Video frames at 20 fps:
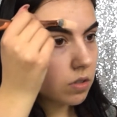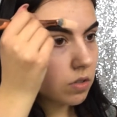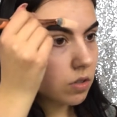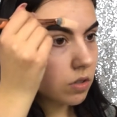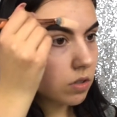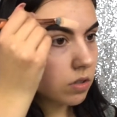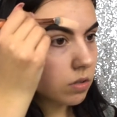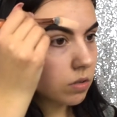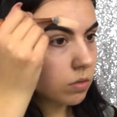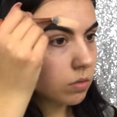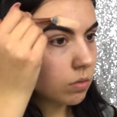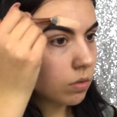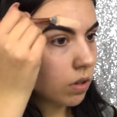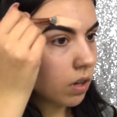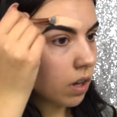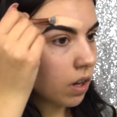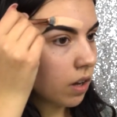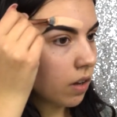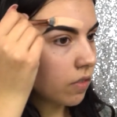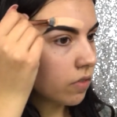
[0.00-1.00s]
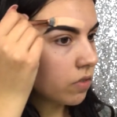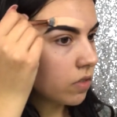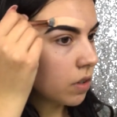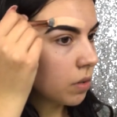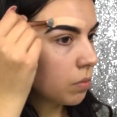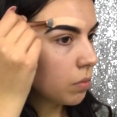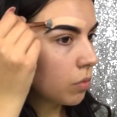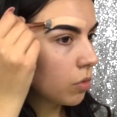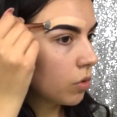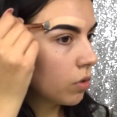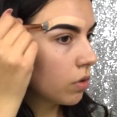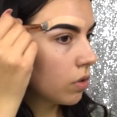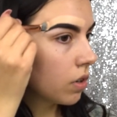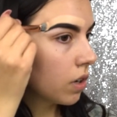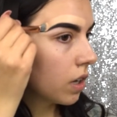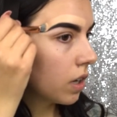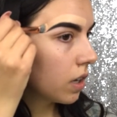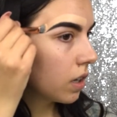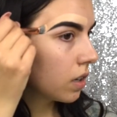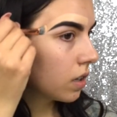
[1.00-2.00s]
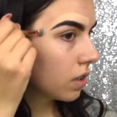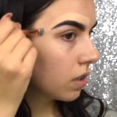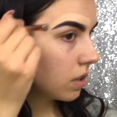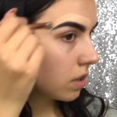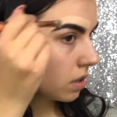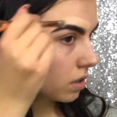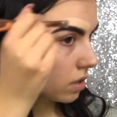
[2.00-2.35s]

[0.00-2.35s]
just to have them more like